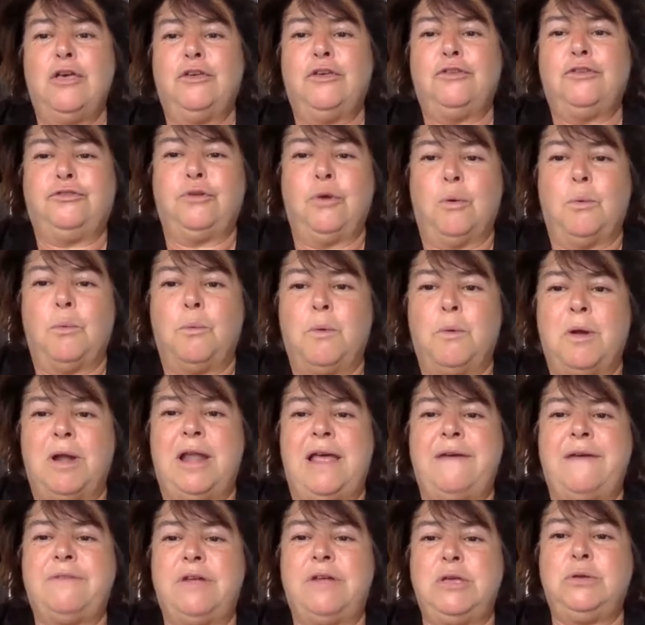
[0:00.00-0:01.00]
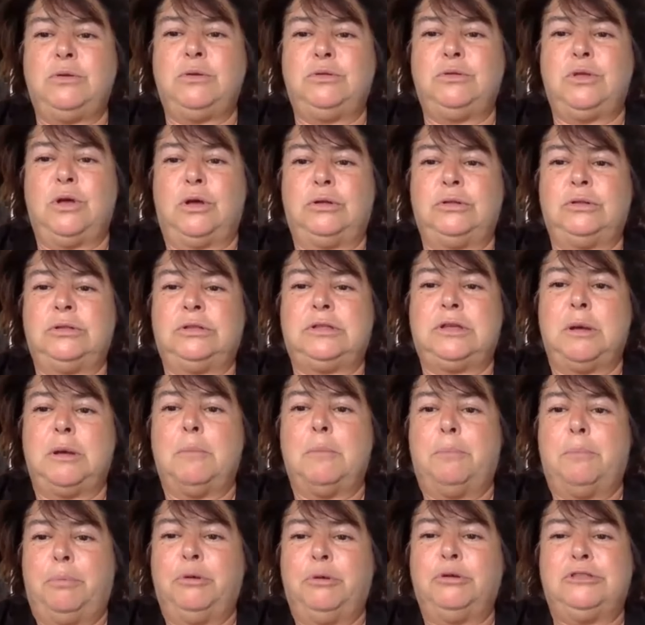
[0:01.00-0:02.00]
So whenever you don't
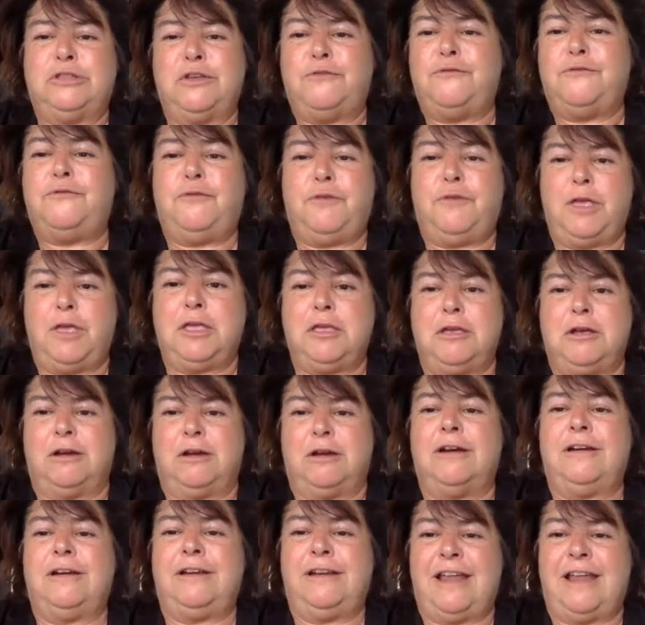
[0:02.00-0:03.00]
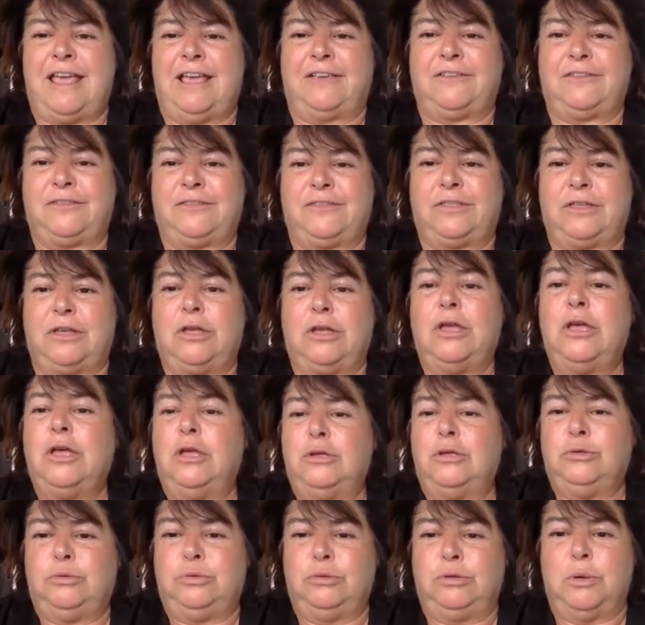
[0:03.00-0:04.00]
put a figure next
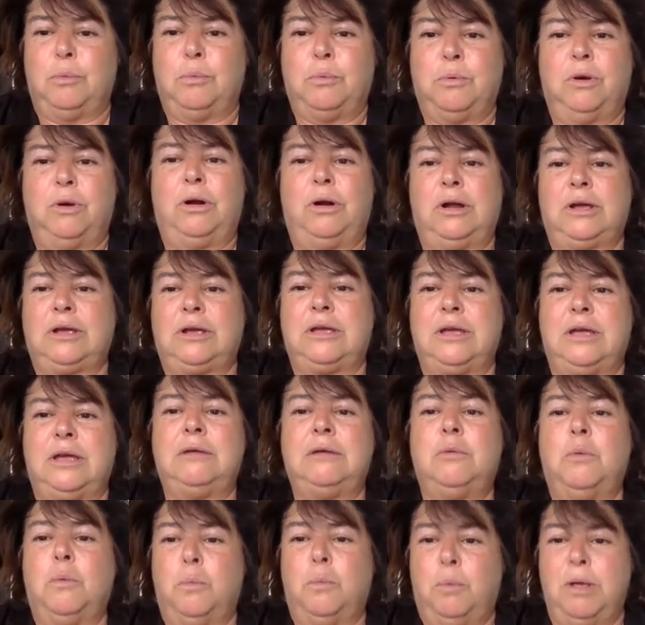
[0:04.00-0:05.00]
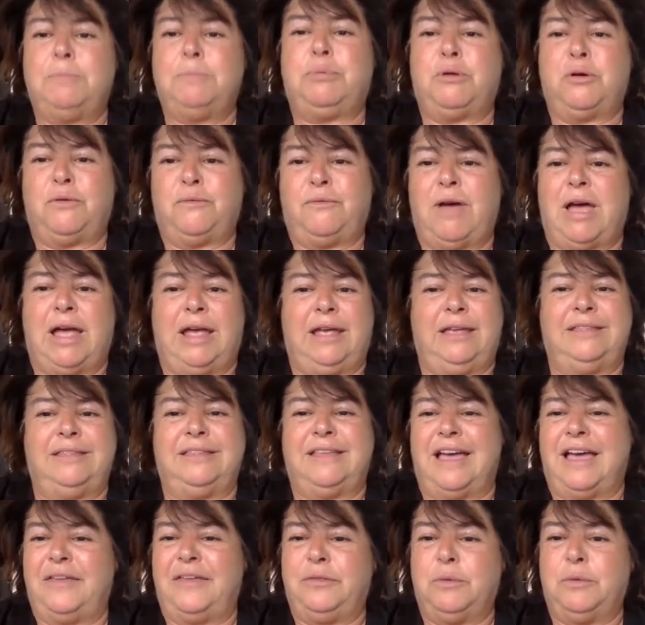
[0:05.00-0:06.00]
to the work we
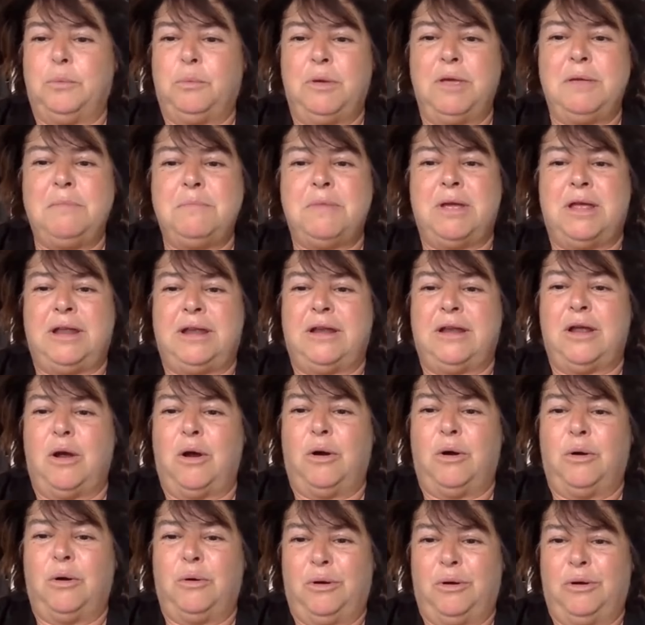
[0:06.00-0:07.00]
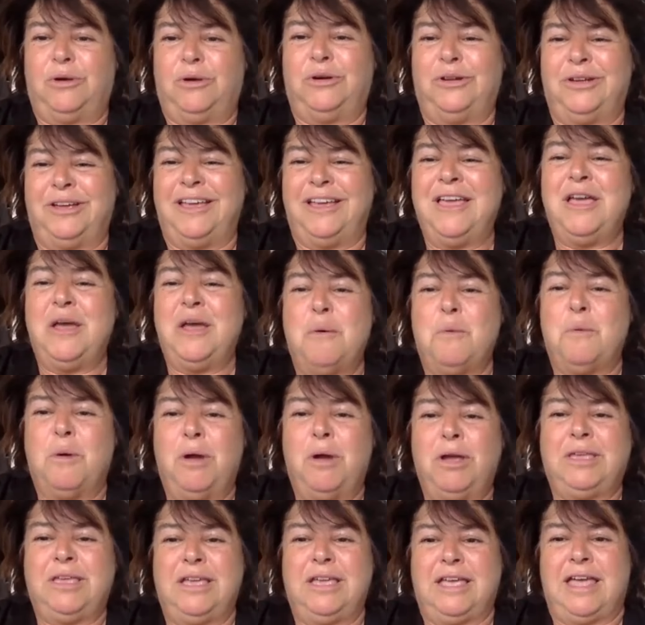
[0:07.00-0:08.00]
provide, other women or
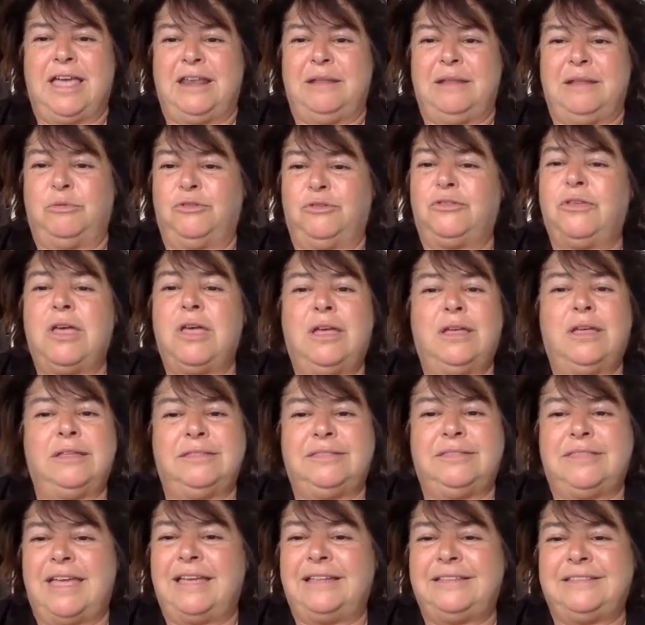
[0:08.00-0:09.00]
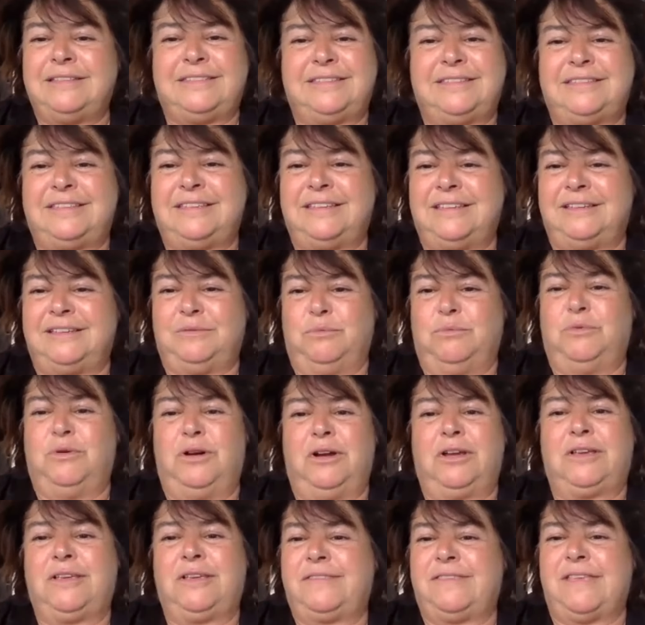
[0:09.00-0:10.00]
working animals, that
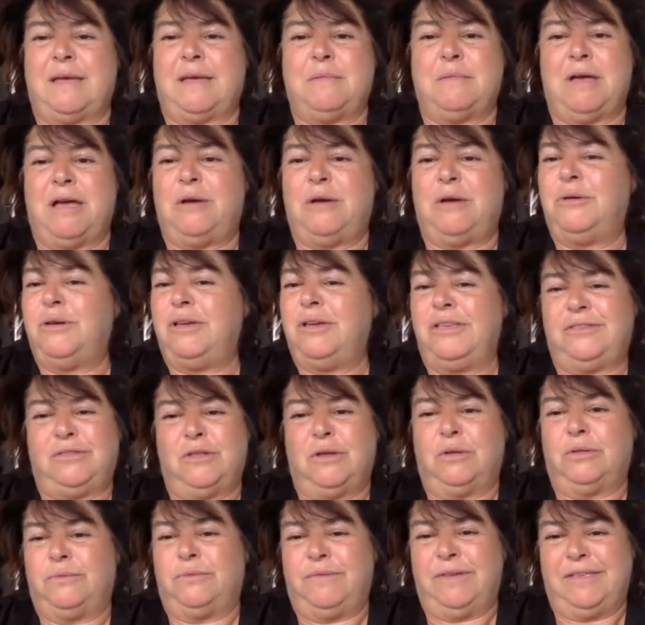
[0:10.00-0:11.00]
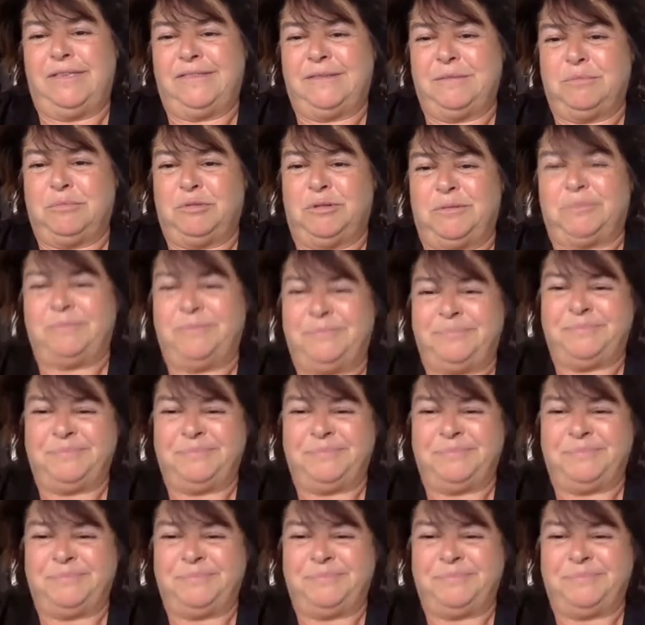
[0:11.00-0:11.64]
work somehow is not visible.